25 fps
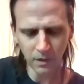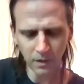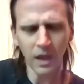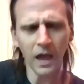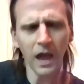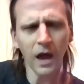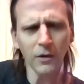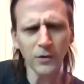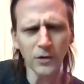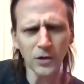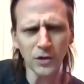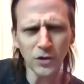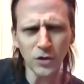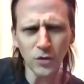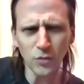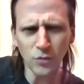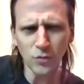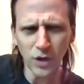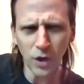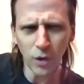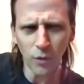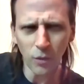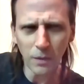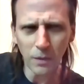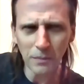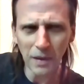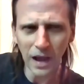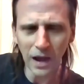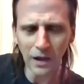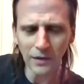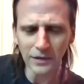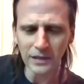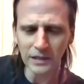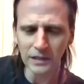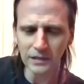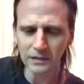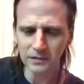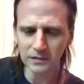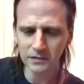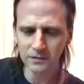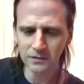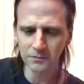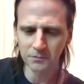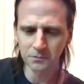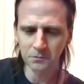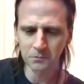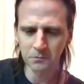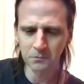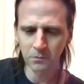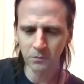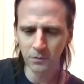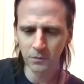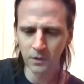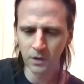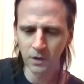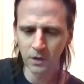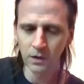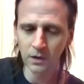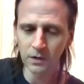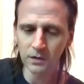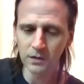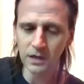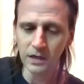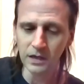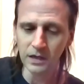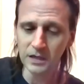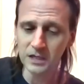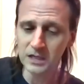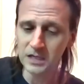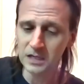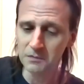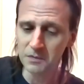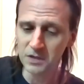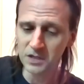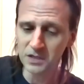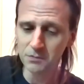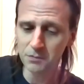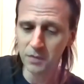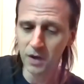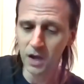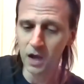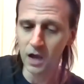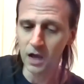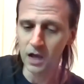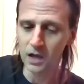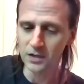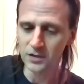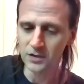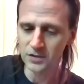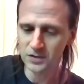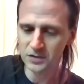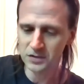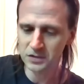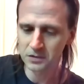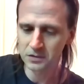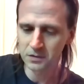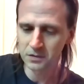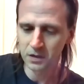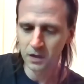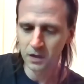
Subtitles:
How do you know about it? Nicodemus paused.